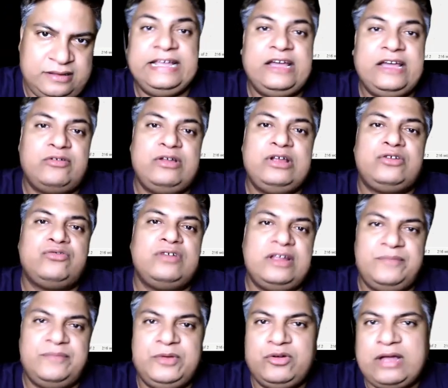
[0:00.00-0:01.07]
They are going to
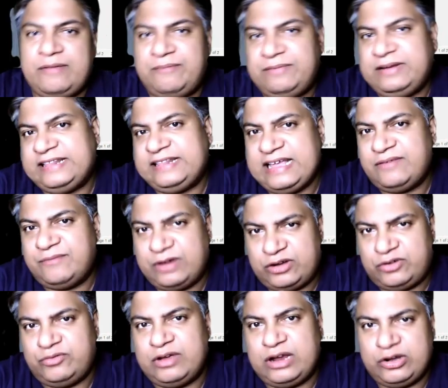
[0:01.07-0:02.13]
review everything
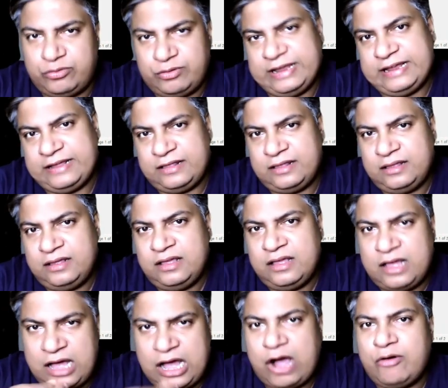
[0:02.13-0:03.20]
what we are doing,
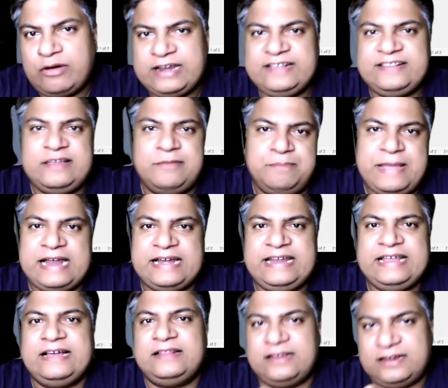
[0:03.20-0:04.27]
how it is
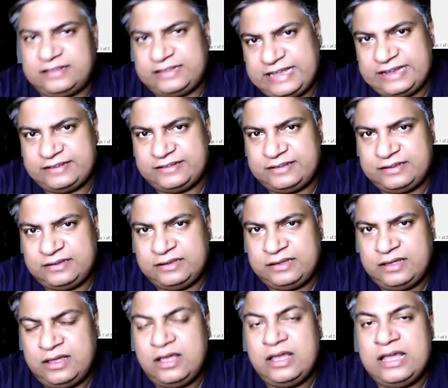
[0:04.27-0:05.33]
impacting other things.
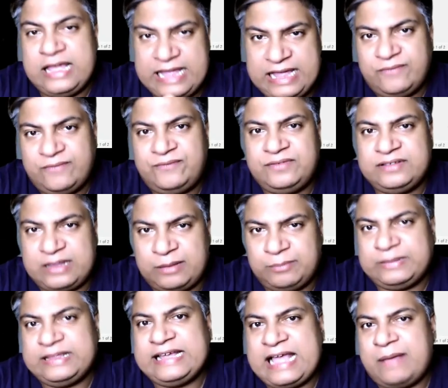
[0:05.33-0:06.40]
If
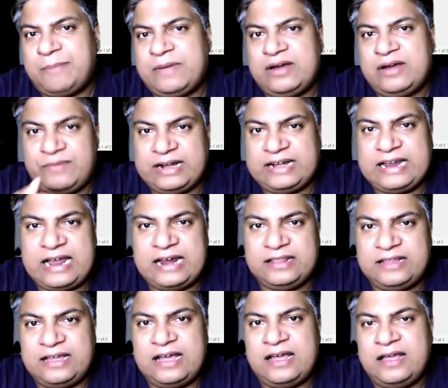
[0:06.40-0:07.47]
something happened, what are
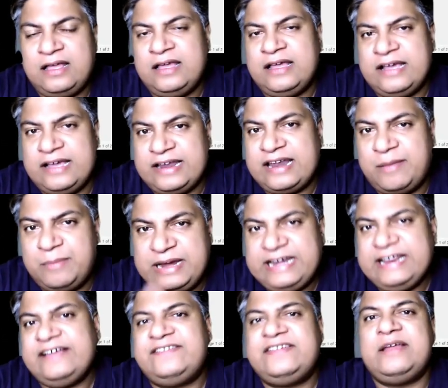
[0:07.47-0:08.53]
the
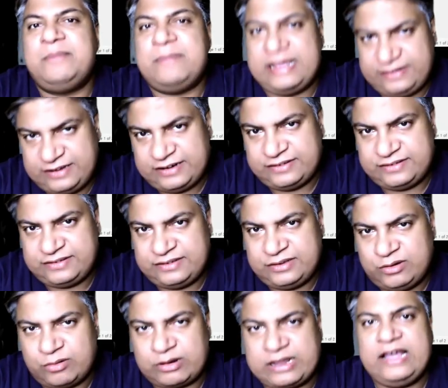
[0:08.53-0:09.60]
remediation measures?
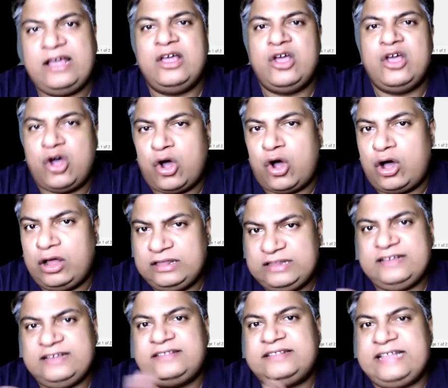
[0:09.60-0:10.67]
Okay, all
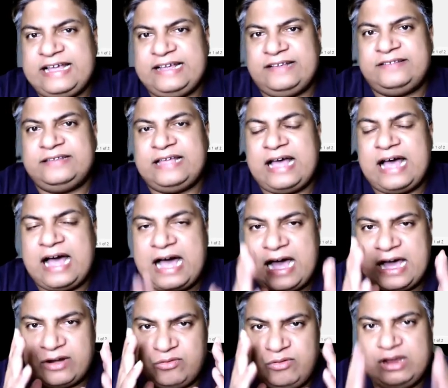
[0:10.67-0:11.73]
these things
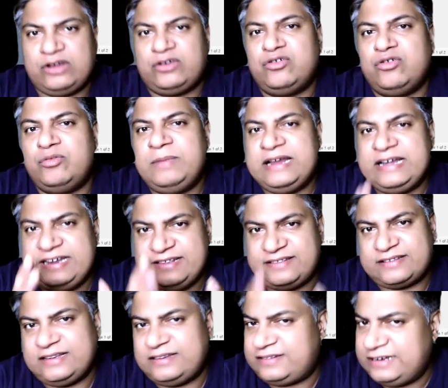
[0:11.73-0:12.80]
are going to be
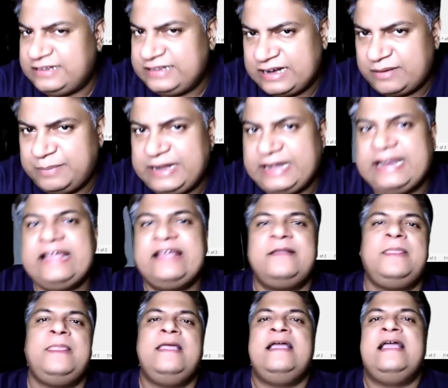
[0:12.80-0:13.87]
discussed in that meeting.
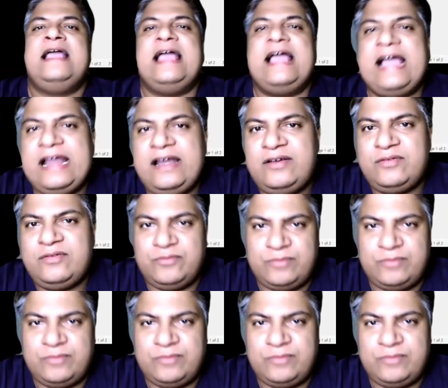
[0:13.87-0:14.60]
And